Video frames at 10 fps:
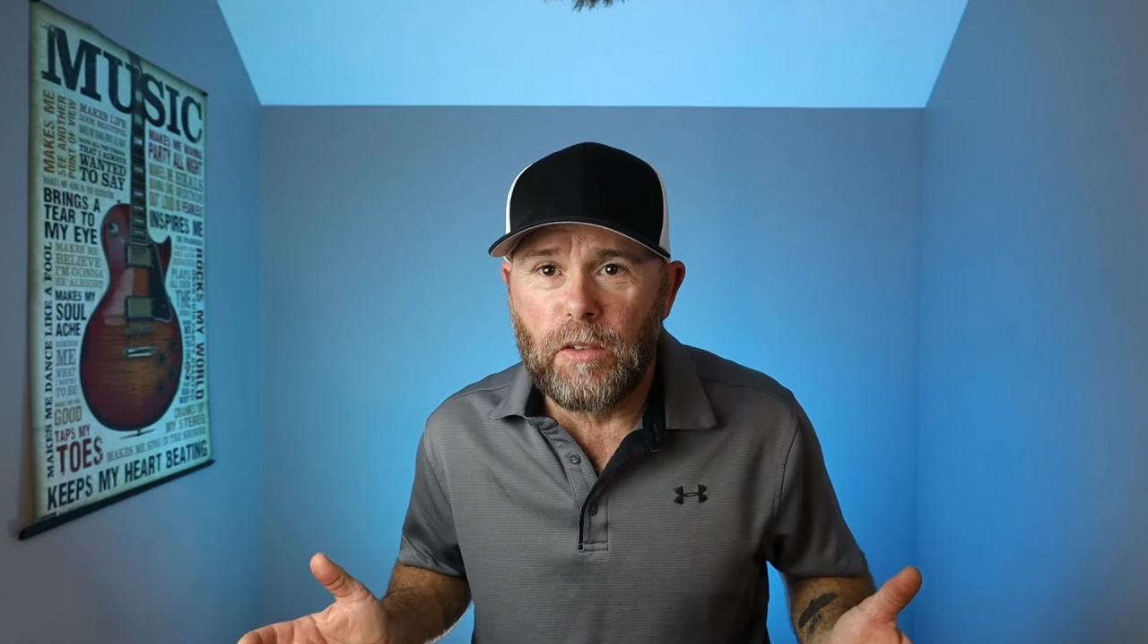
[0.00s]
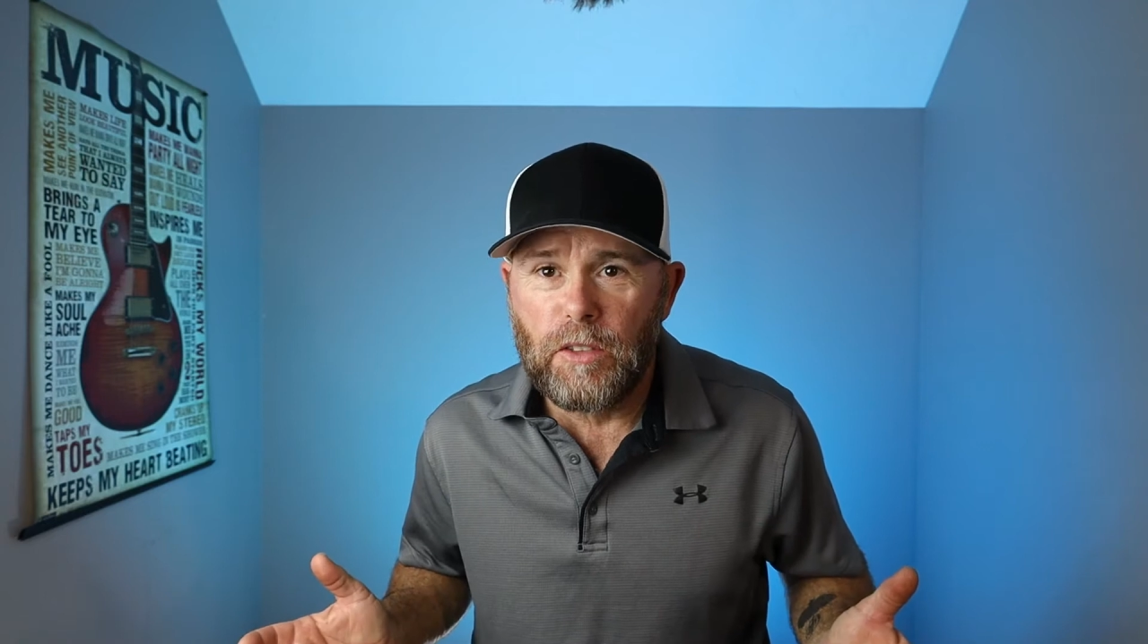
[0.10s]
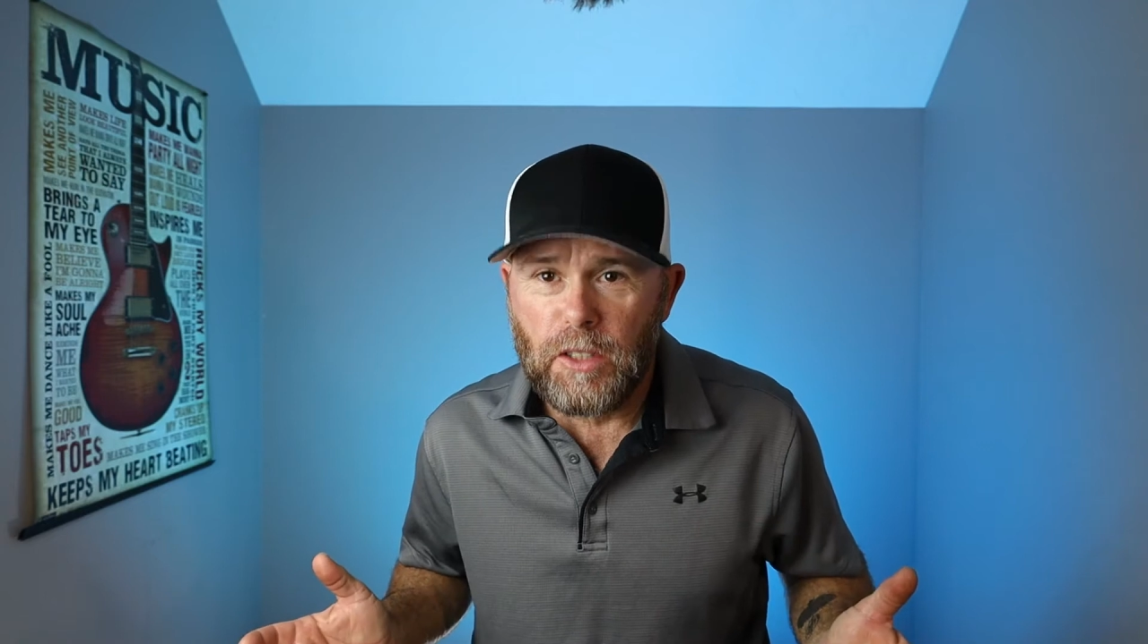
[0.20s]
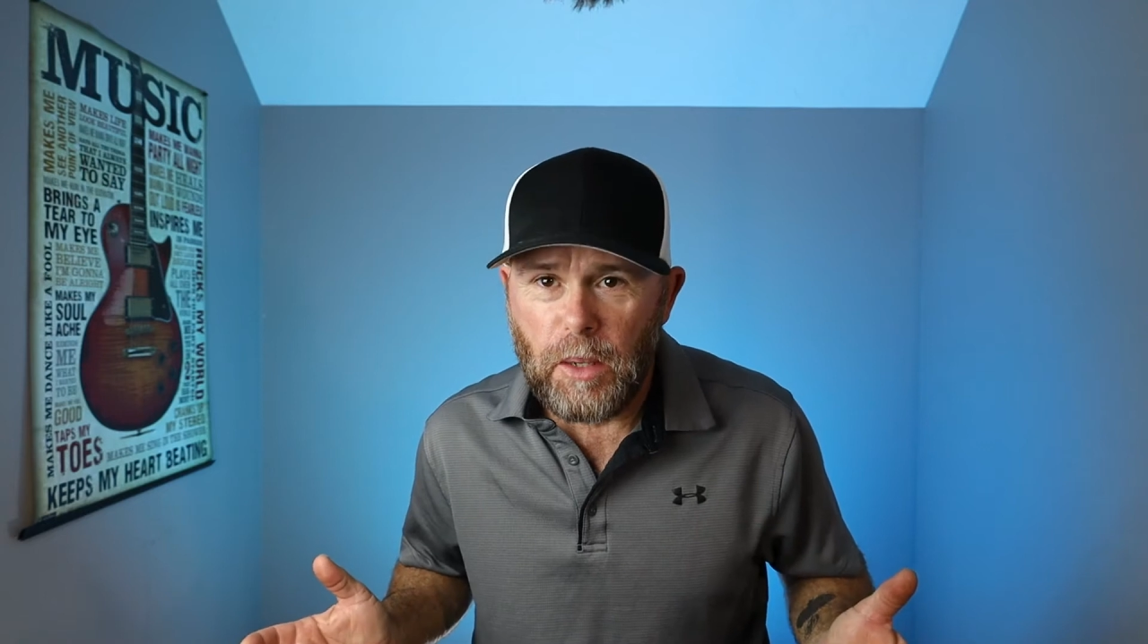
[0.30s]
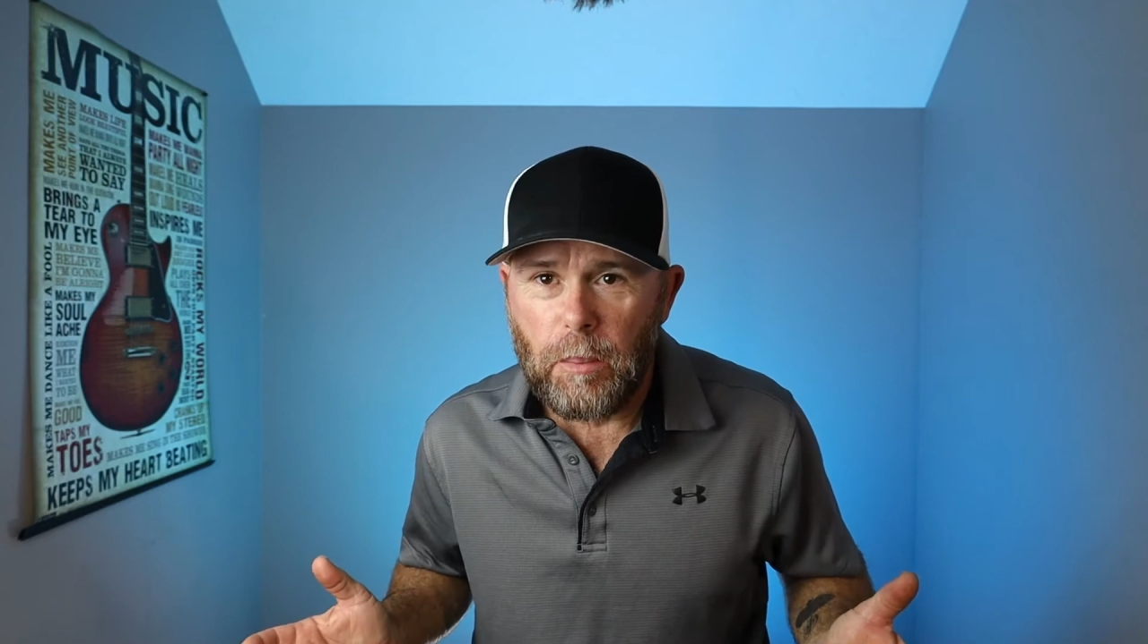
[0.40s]
of
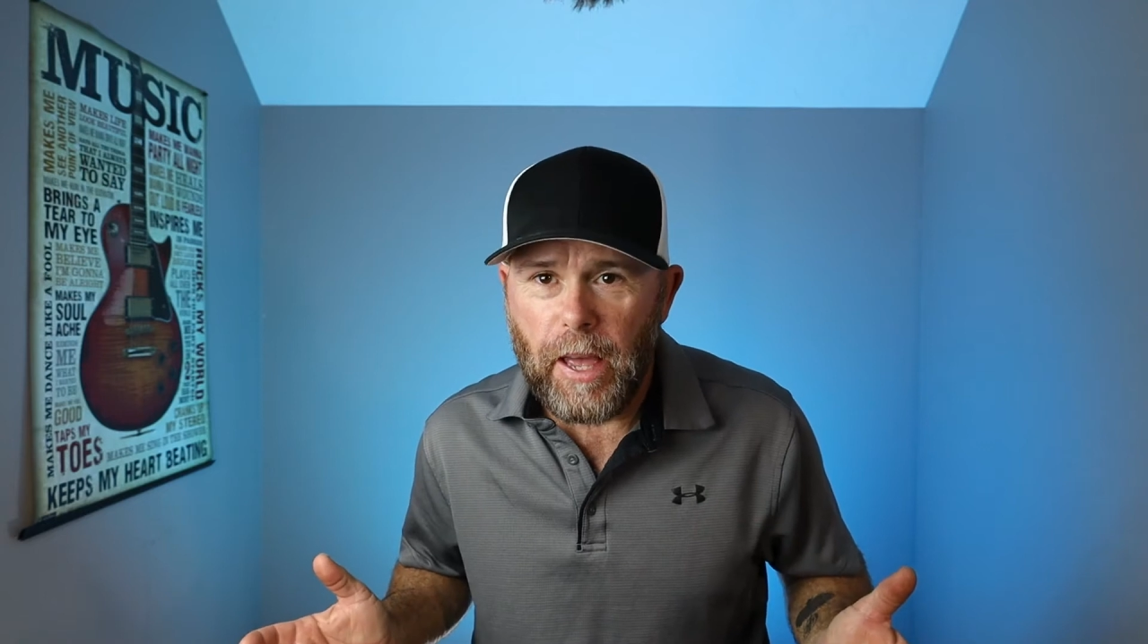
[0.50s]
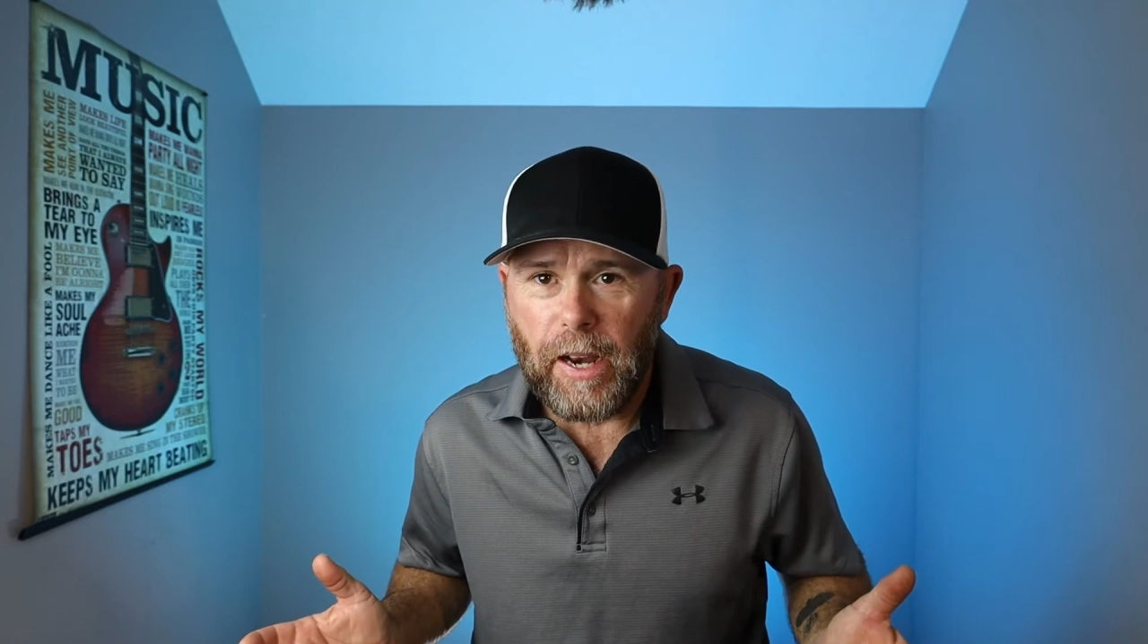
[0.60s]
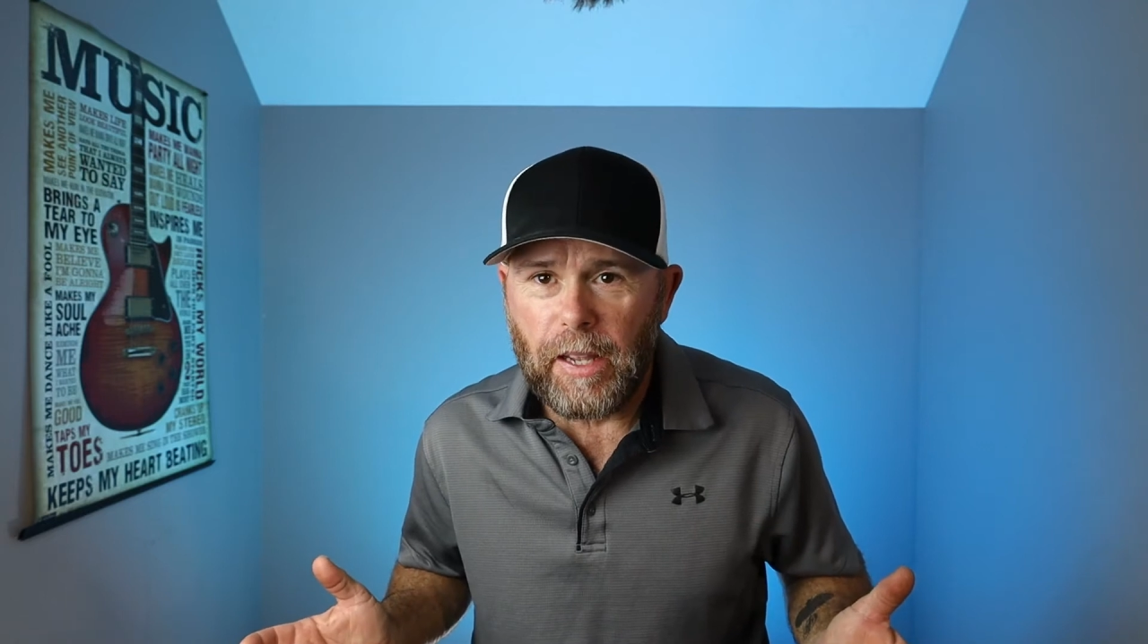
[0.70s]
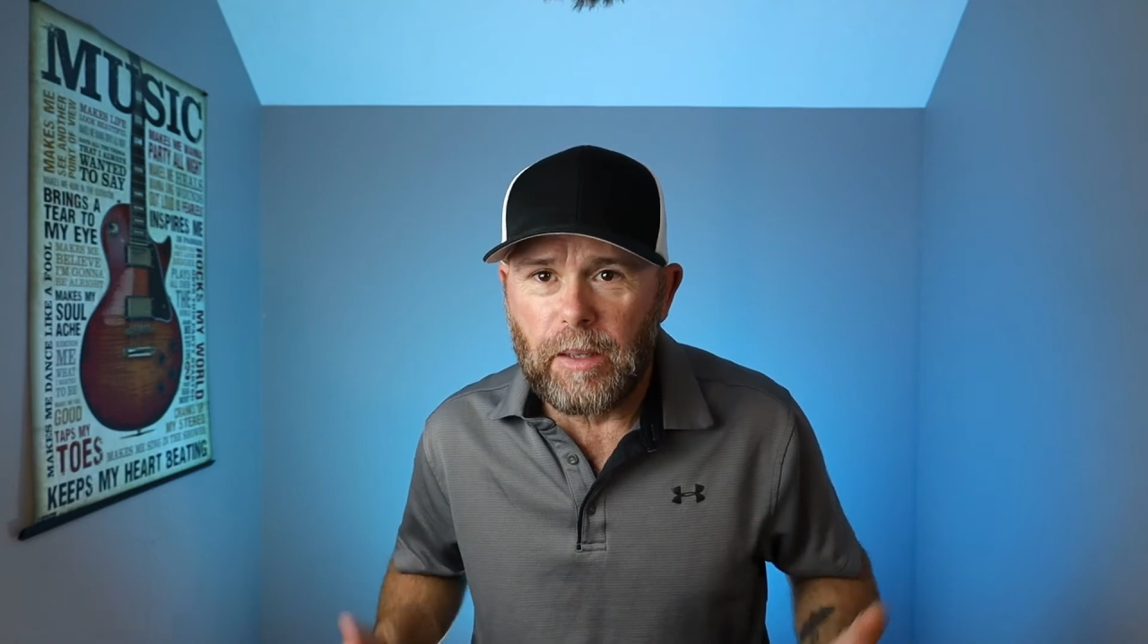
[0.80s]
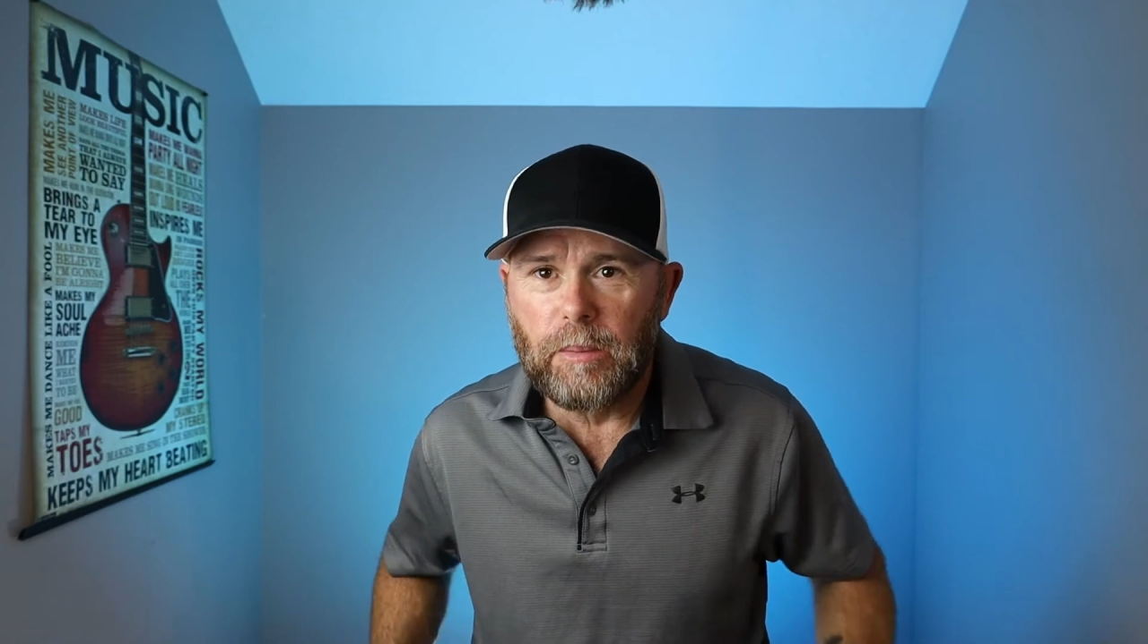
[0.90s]

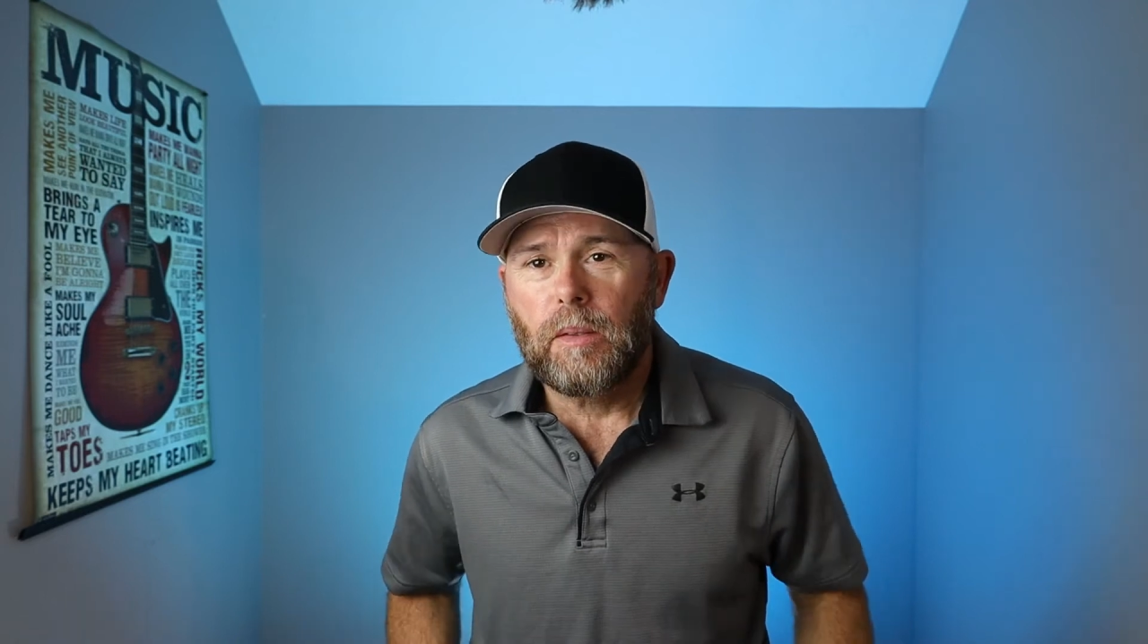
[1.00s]
cinematic?